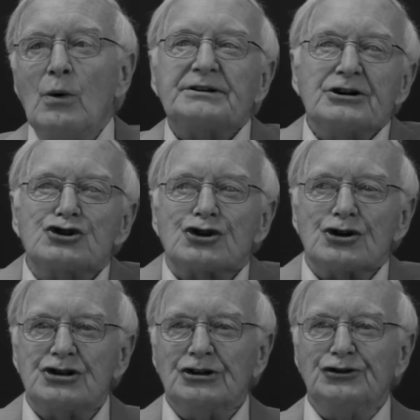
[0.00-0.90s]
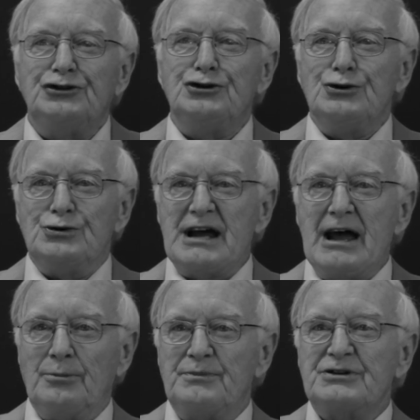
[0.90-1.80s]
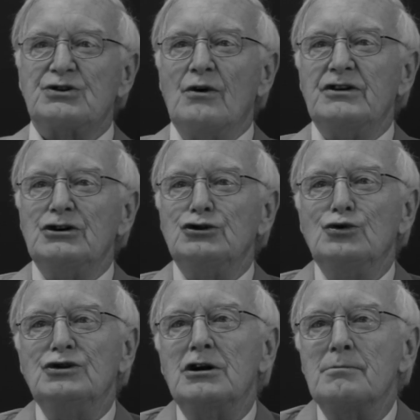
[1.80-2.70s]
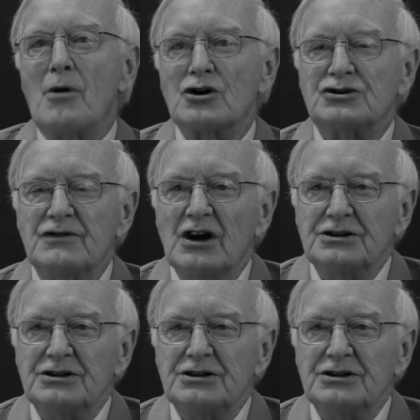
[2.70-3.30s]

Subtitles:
What could Churchill do to help the Soviet Union in March of